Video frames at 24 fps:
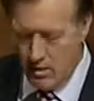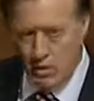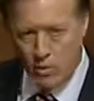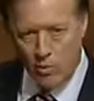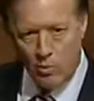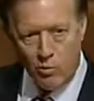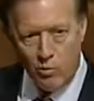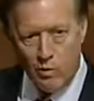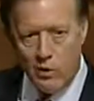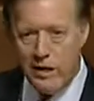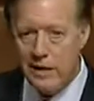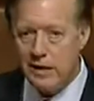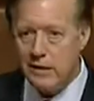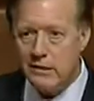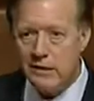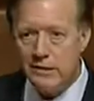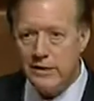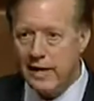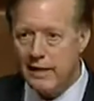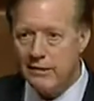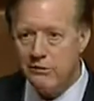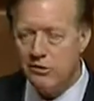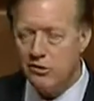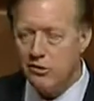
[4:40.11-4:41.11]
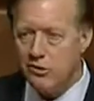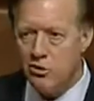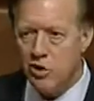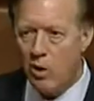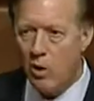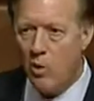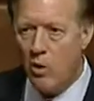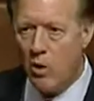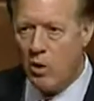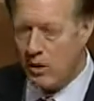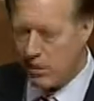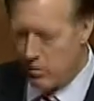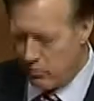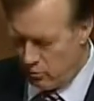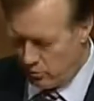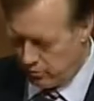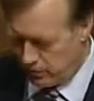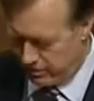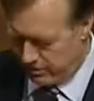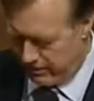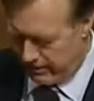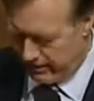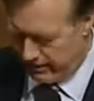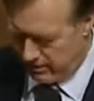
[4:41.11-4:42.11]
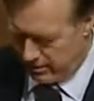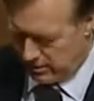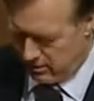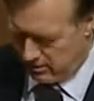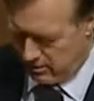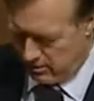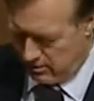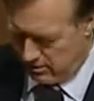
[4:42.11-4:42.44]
We in Texas don't want other states